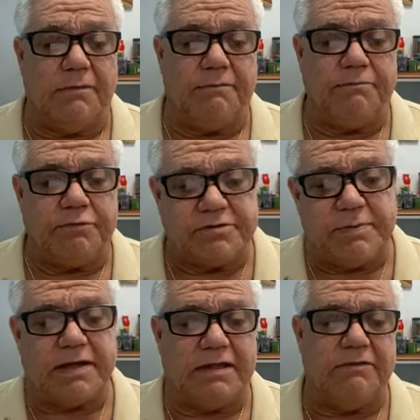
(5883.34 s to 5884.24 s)
um,
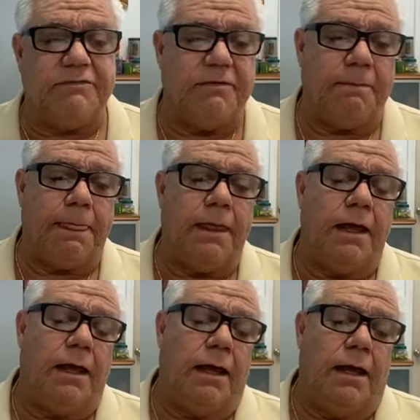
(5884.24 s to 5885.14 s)
perspective.
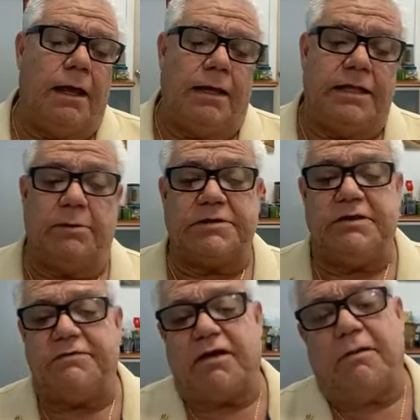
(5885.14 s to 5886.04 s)
There
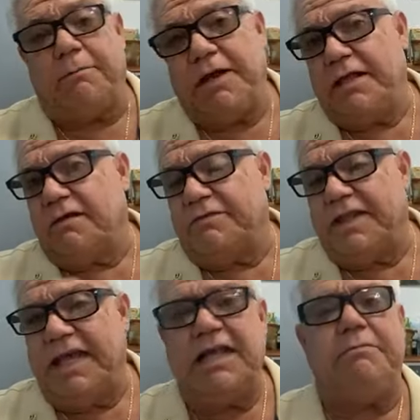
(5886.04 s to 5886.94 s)
was even a complaint
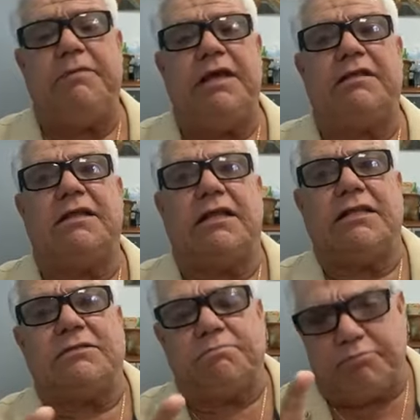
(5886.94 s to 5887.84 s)
of an inmate
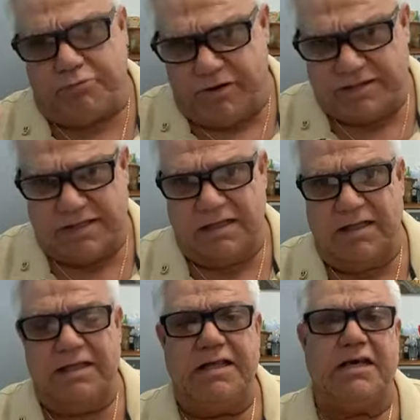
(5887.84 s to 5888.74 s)
that is
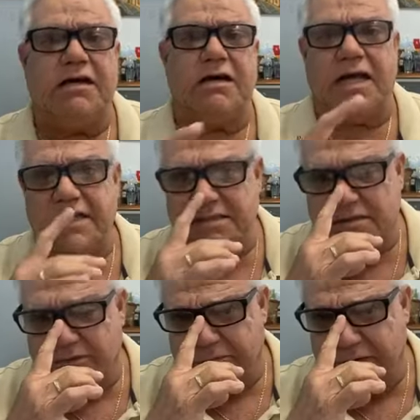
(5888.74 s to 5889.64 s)
presently there and
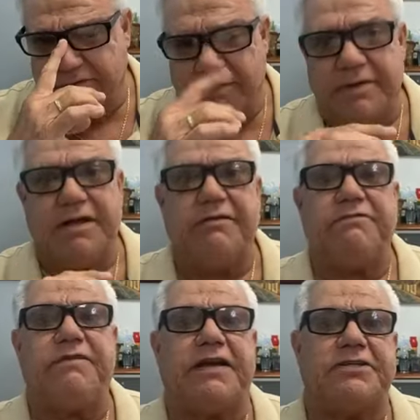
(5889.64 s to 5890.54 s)
is suffering from an
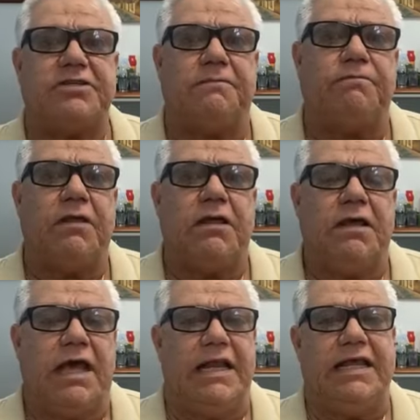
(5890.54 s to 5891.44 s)
infection
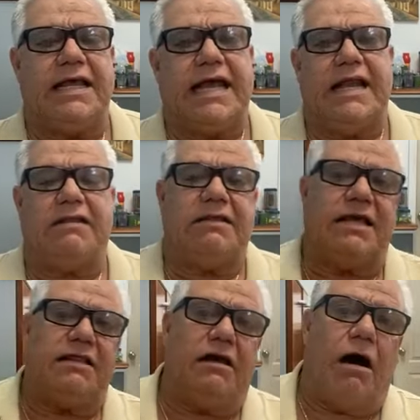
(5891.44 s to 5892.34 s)
and he
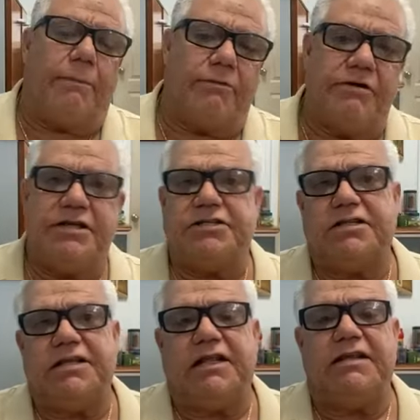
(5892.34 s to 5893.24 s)
cannot get the
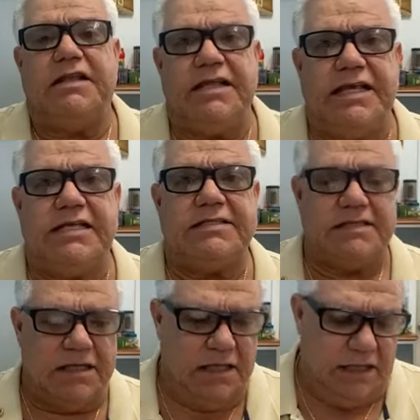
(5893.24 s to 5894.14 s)
operation that he
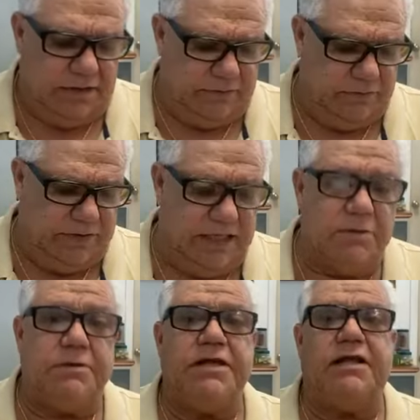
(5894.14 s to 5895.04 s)
needs to
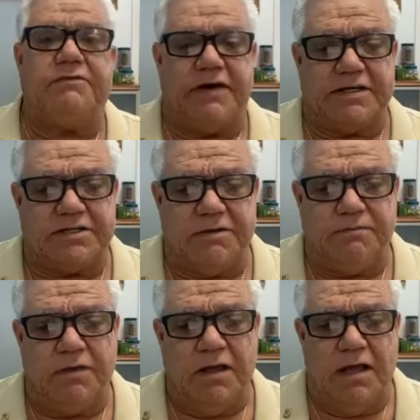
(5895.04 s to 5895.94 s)
deal with the
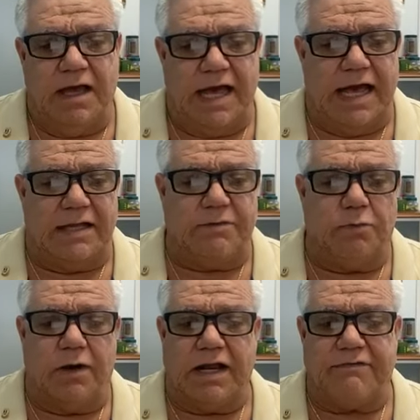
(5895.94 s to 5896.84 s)
infection.
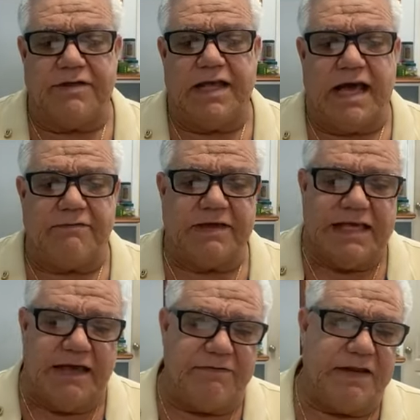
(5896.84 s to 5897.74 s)
And whatever they
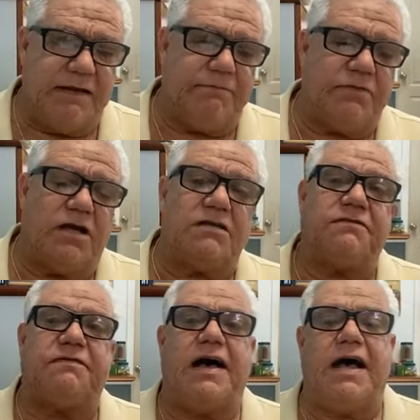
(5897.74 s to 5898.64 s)
have given him
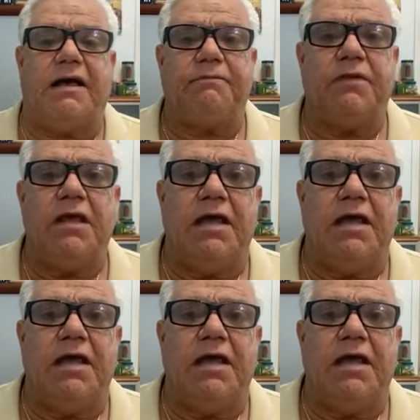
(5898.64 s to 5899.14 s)
thus far